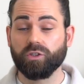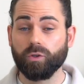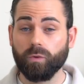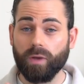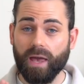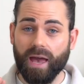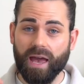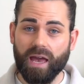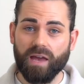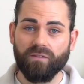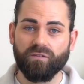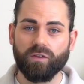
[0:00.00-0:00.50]
So
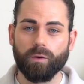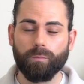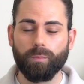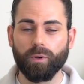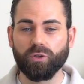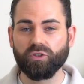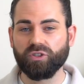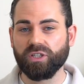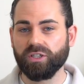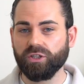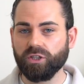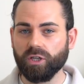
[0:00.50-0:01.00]
yeah, if your
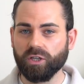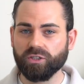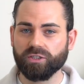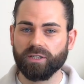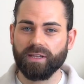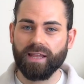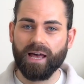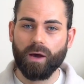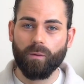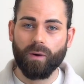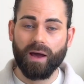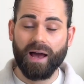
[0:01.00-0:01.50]
budget does
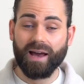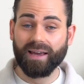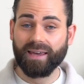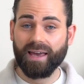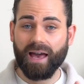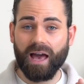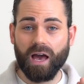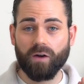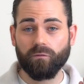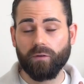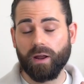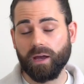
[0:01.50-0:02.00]
allow it, I
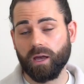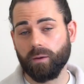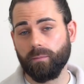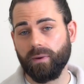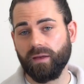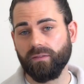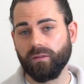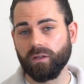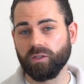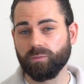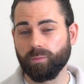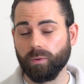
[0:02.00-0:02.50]
can't
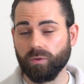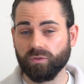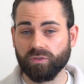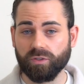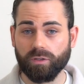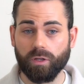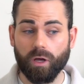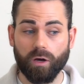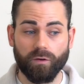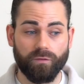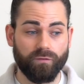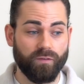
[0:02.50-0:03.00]
recommend these boots
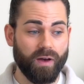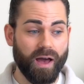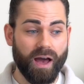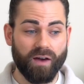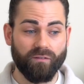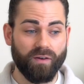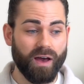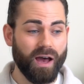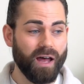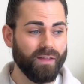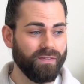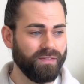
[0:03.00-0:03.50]
enough.
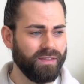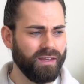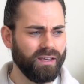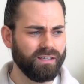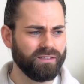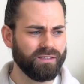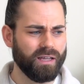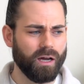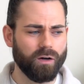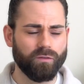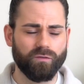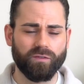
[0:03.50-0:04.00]
I've had
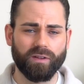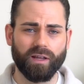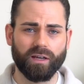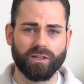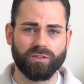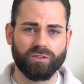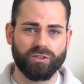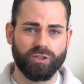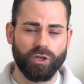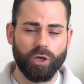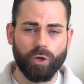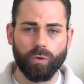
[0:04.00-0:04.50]
these now for
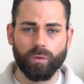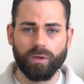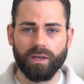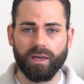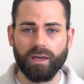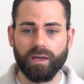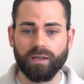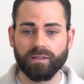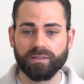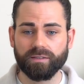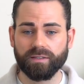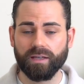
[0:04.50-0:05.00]
like 2
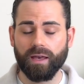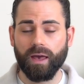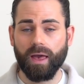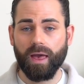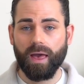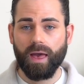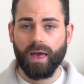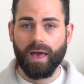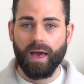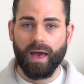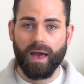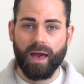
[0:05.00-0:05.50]
years.
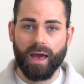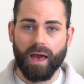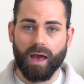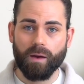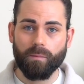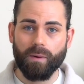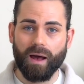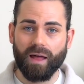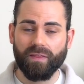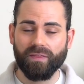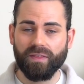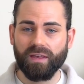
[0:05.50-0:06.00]

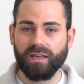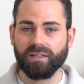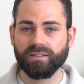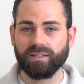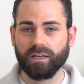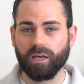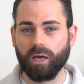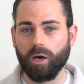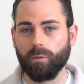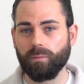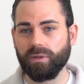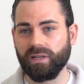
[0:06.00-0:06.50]
And these
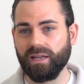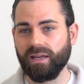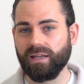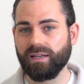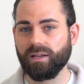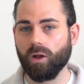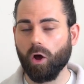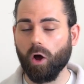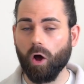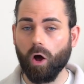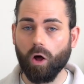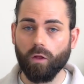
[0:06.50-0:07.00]
are coming
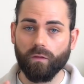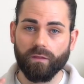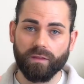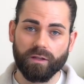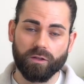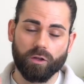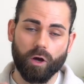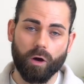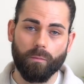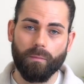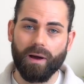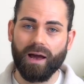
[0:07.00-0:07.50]
in on the
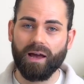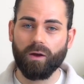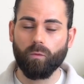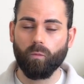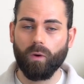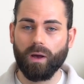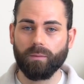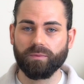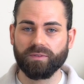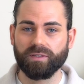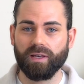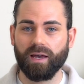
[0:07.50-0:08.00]
Doc Martin
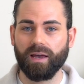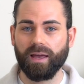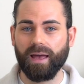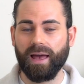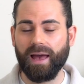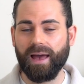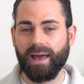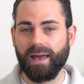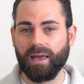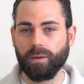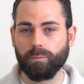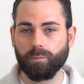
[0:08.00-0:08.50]
website
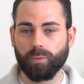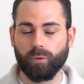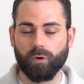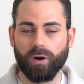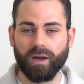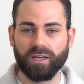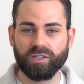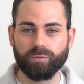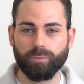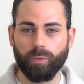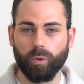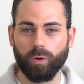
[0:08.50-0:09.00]
at a
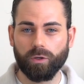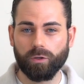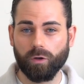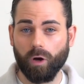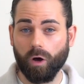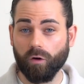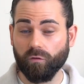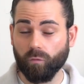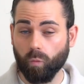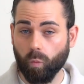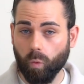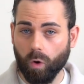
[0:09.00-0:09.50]
price point
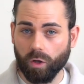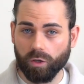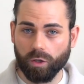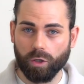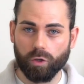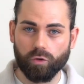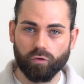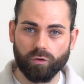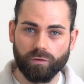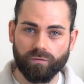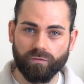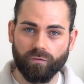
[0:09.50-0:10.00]
of
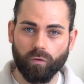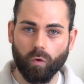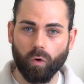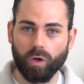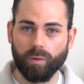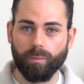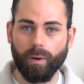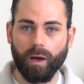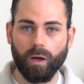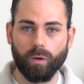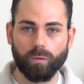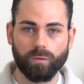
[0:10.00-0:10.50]

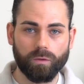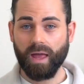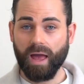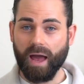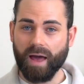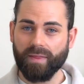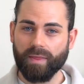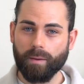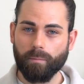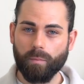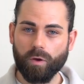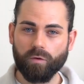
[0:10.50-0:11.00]
£140.
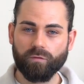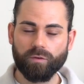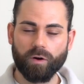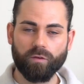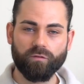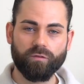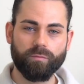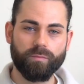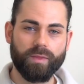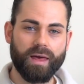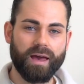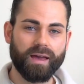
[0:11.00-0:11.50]
And then moving
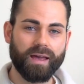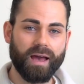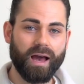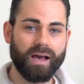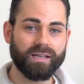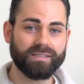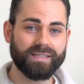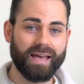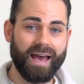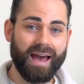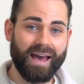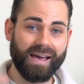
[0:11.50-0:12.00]
on from there,
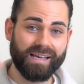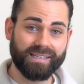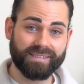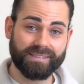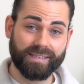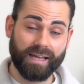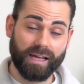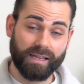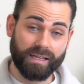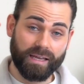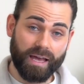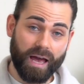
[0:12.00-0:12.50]
guys, at a
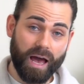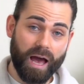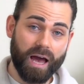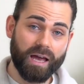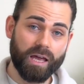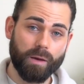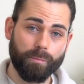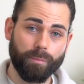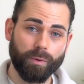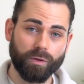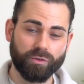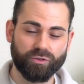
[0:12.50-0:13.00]
slightly
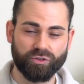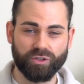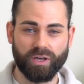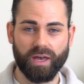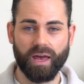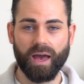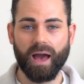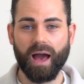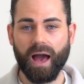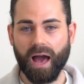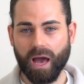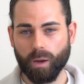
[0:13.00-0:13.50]
higher
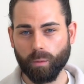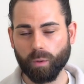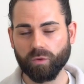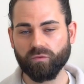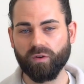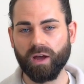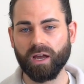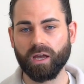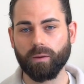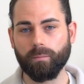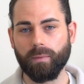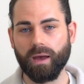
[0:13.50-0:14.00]
budget, I would
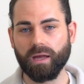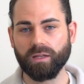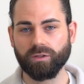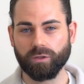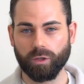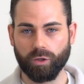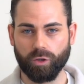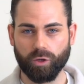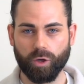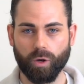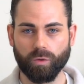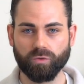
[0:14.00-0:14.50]
recommend
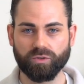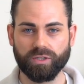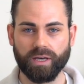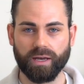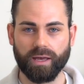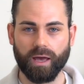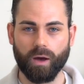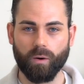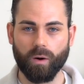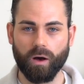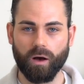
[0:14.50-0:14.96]
you go and check out